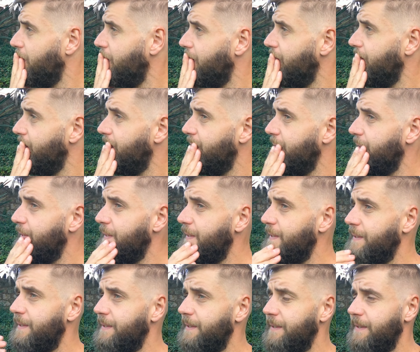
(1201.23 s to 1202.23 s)

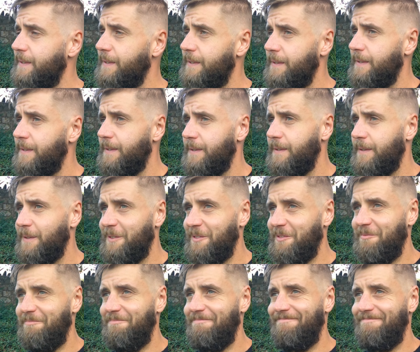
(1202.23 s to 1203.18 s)
(no one is talking)